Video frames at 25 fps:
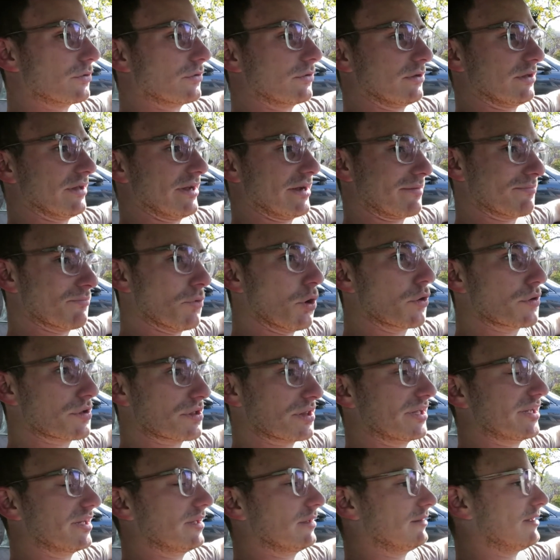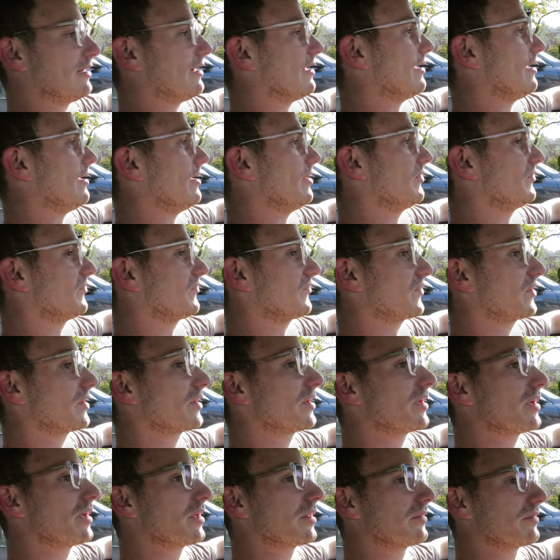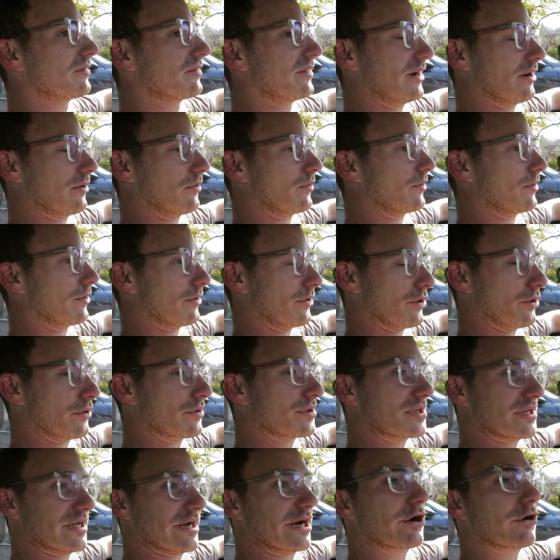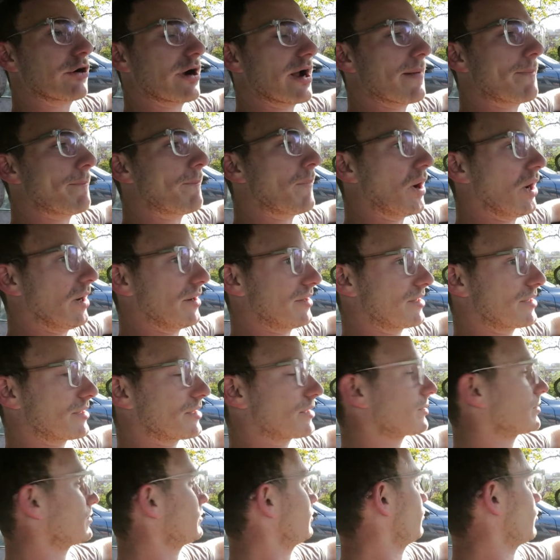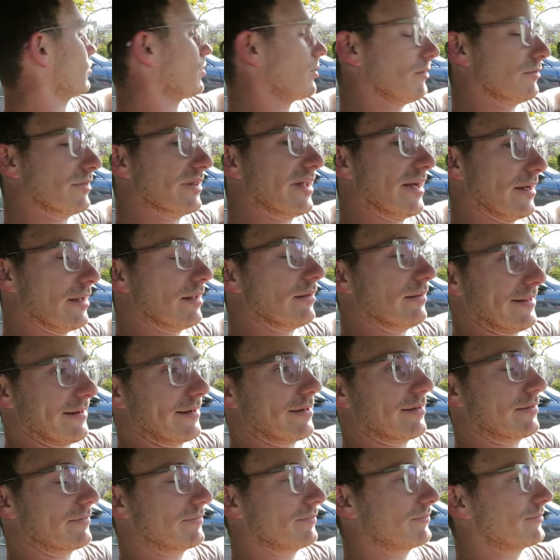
were like mostly alive. There were no cigarette butts, or like